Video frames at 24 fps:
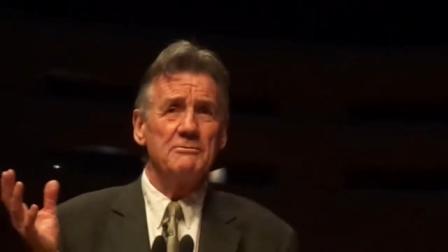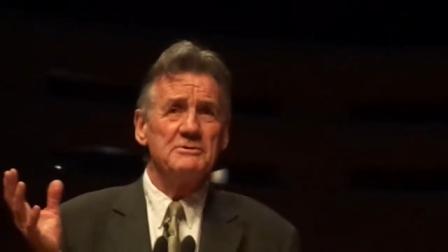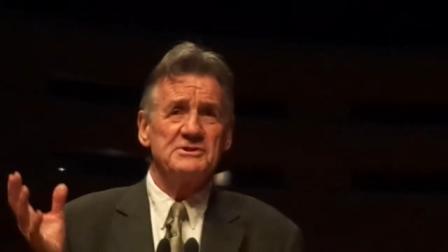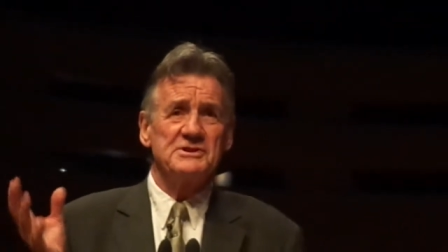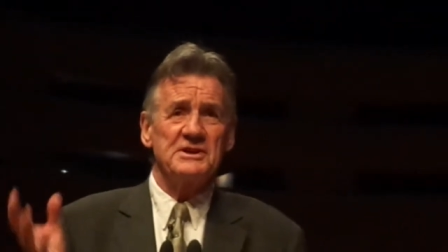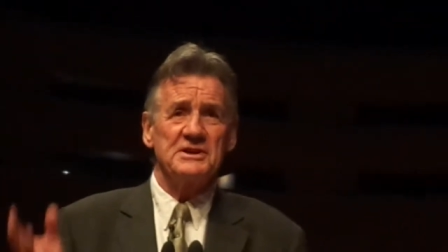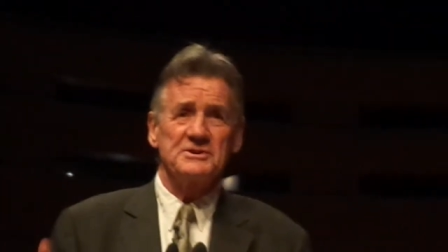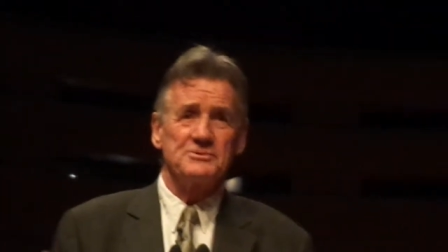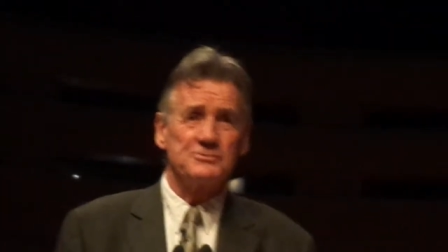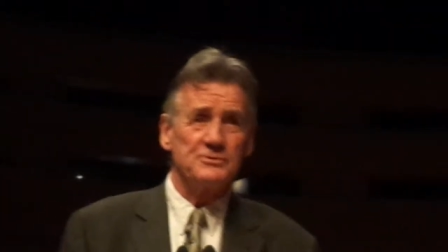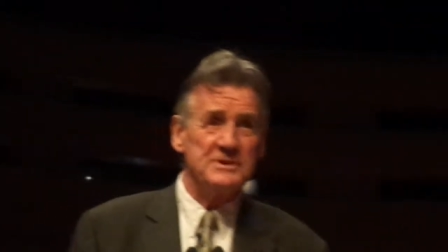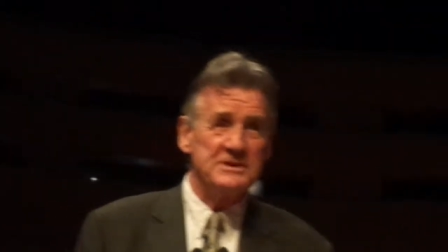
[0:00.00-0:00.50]
was
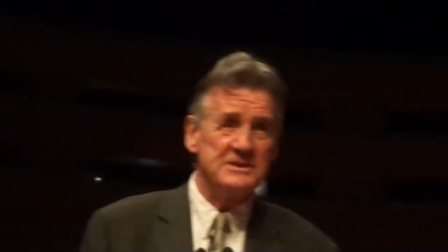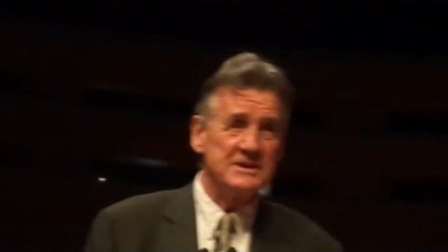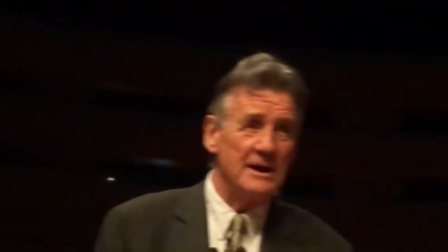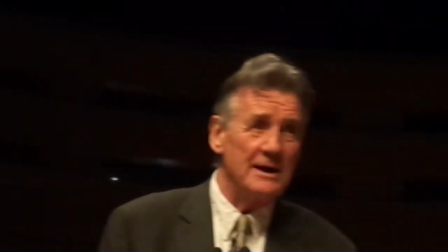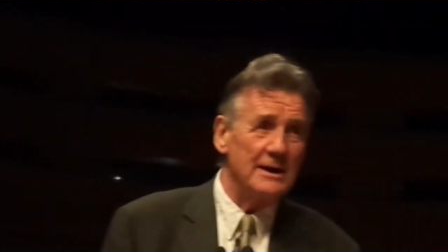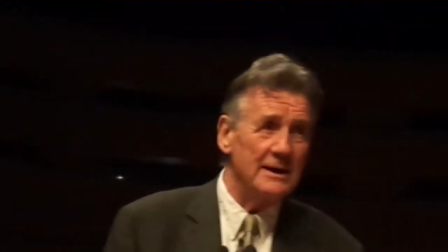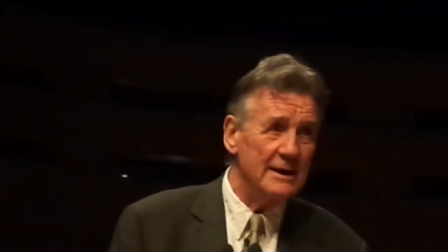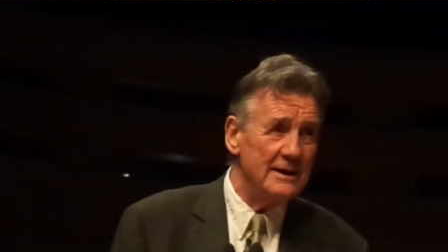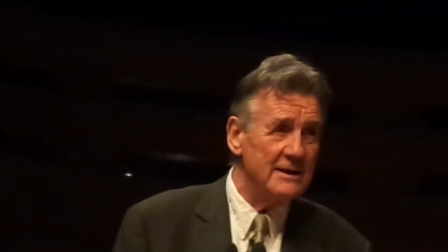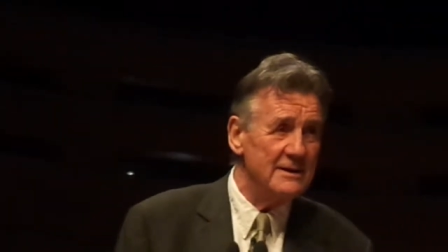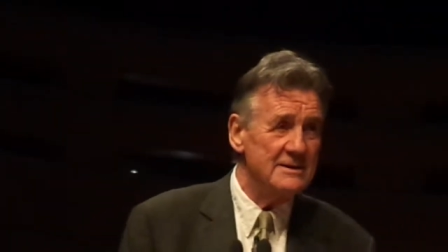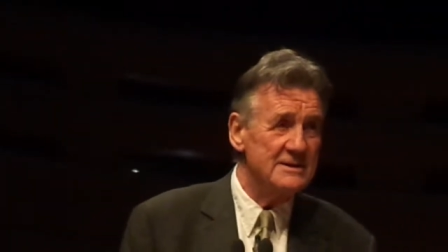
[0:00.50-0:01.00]
just
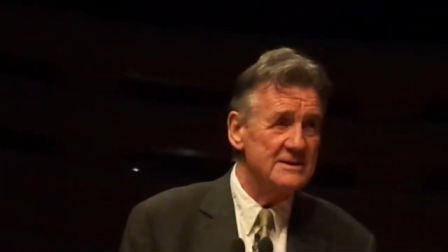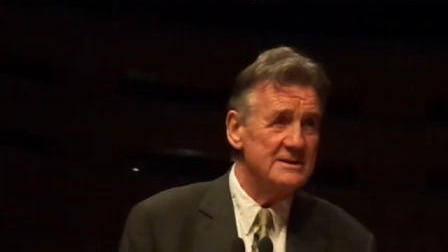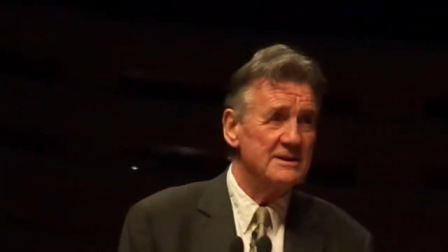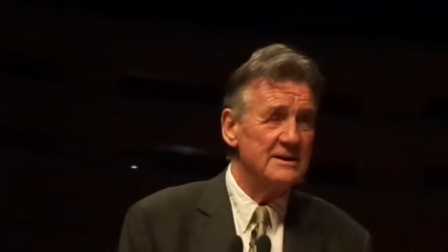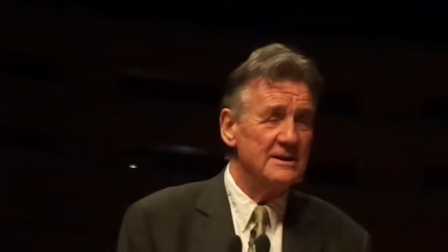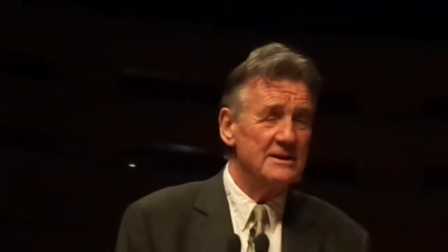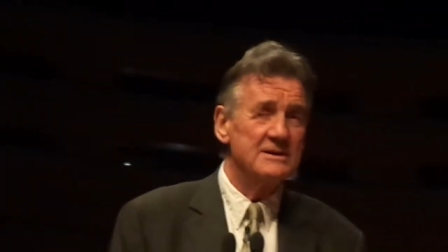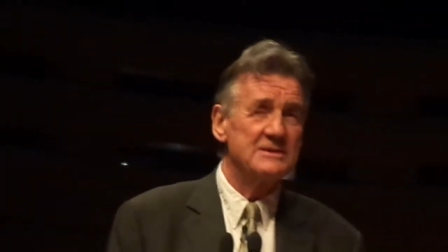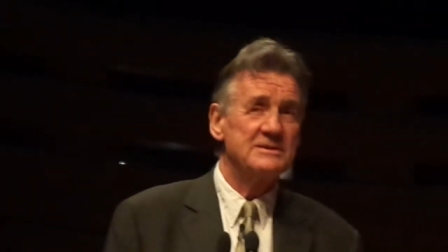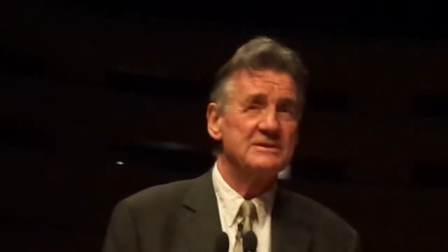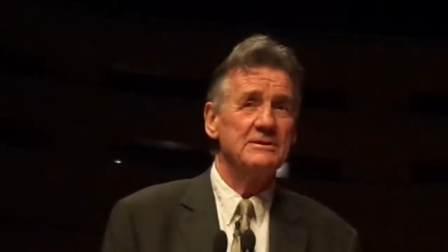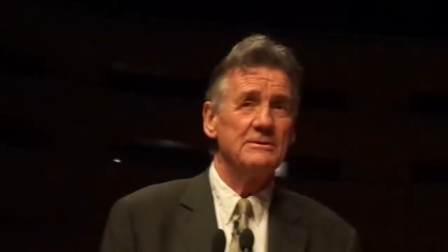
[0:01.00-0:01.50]
resigned
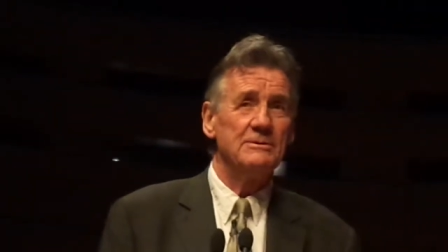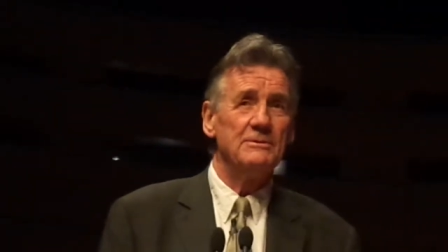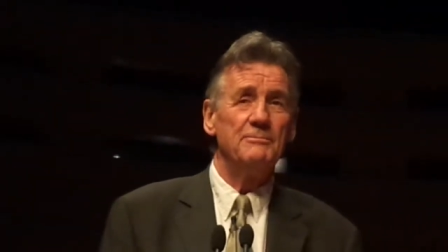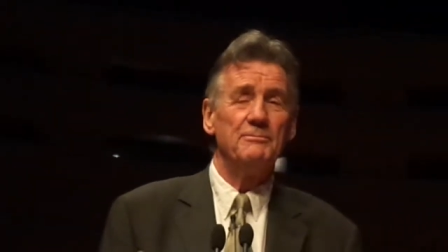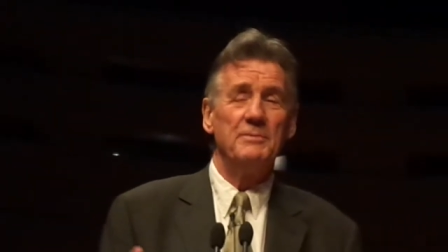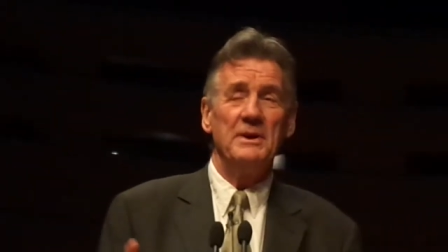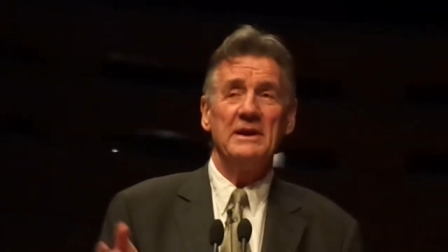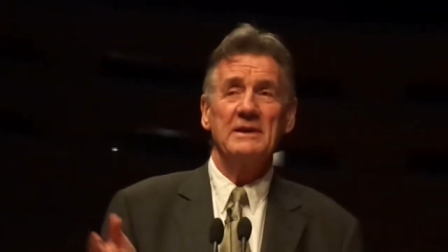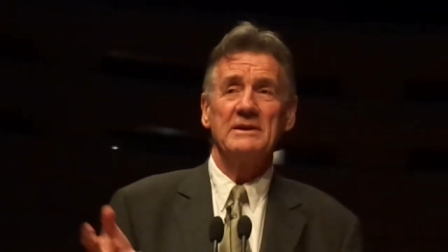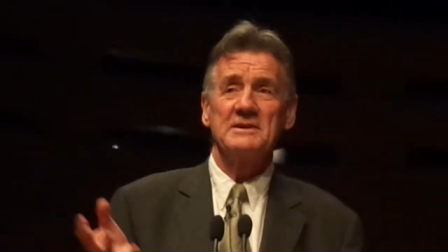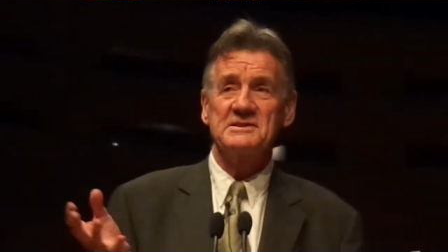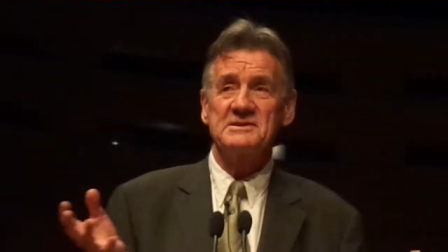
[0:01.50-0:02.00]
to
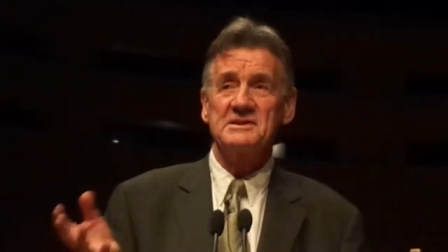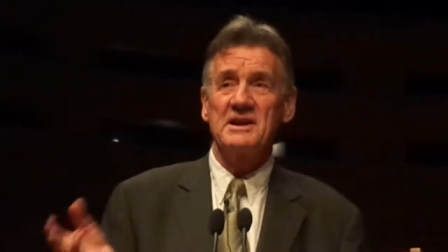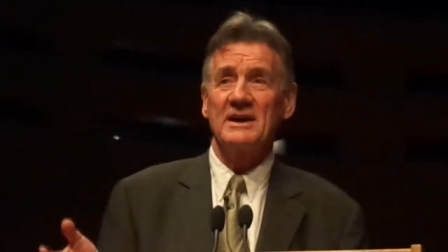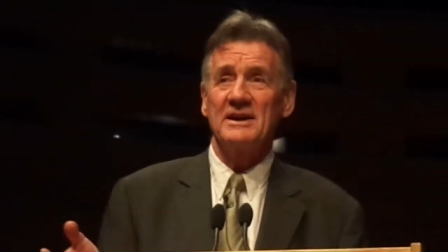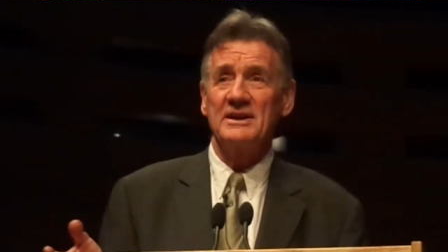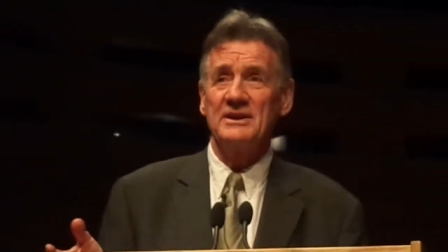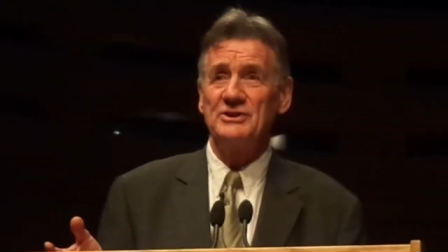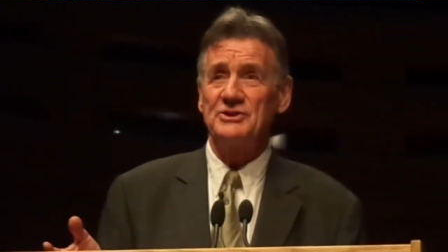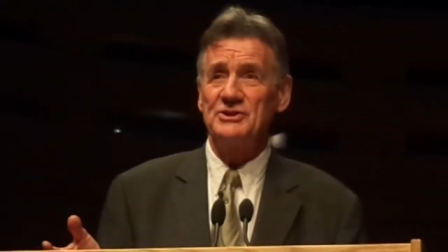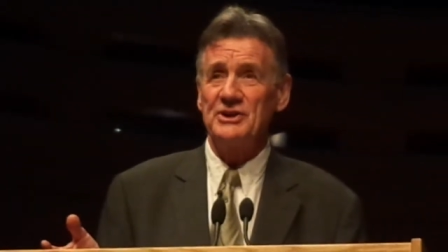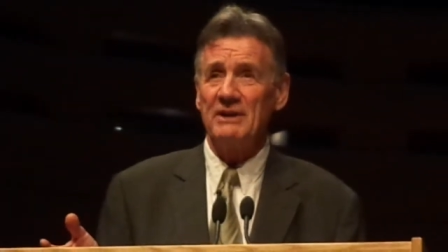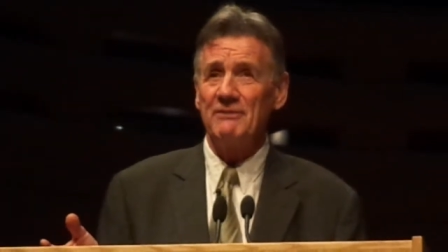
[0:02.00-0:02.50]
being stuck
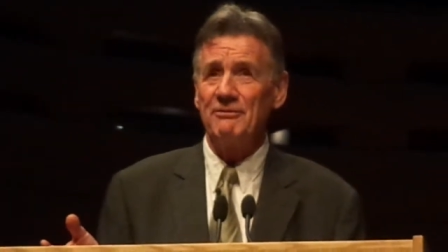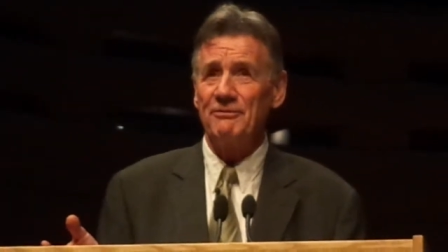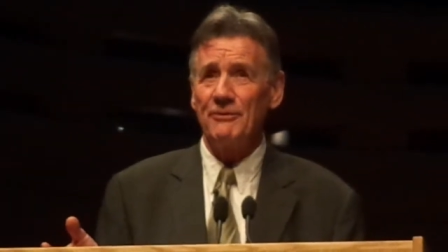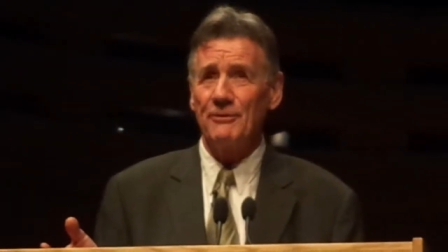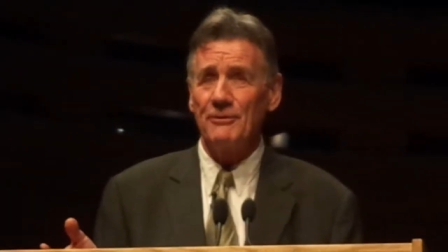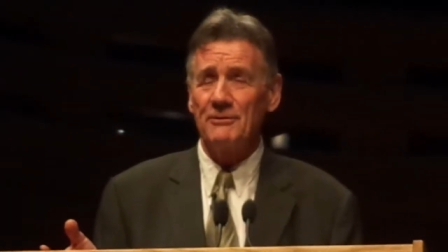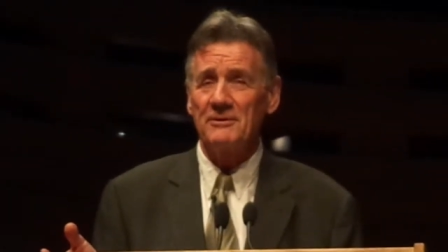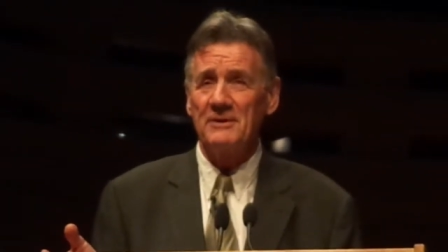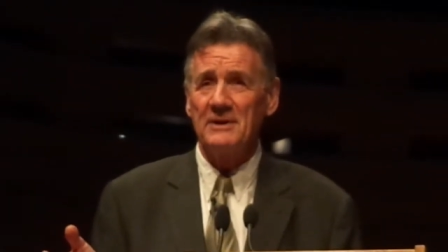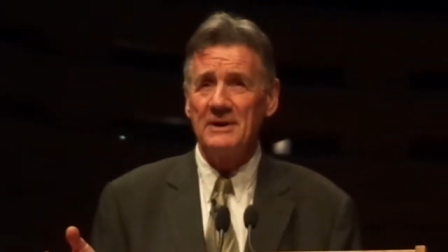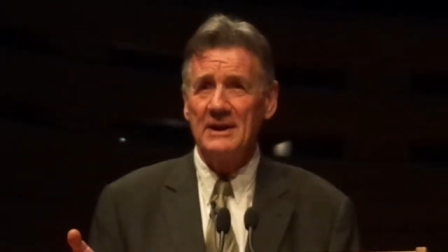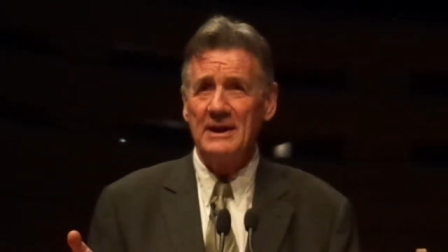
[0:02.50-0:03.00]
in Sheffield